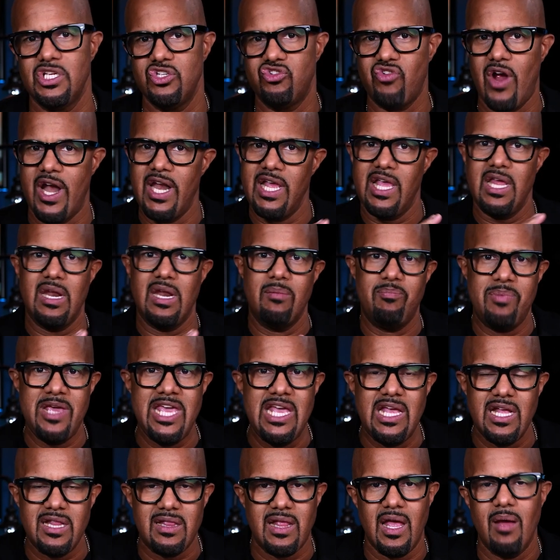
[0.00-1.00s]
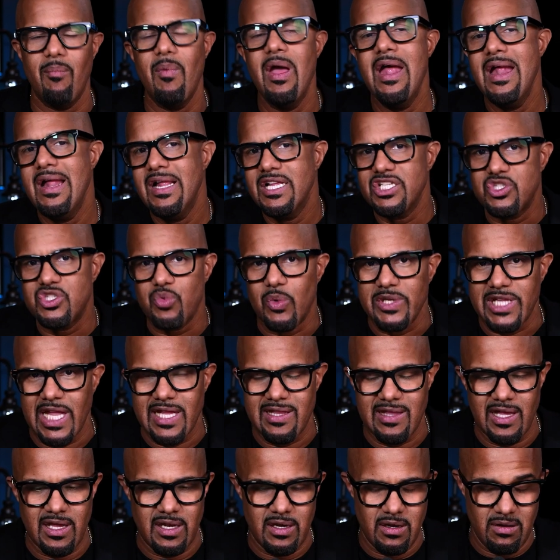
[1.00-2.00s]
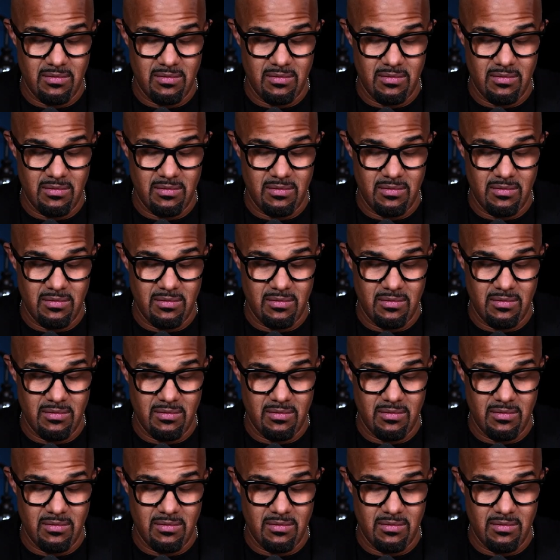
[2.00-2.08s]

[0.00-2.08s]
try to get a peek at them? This is what they did.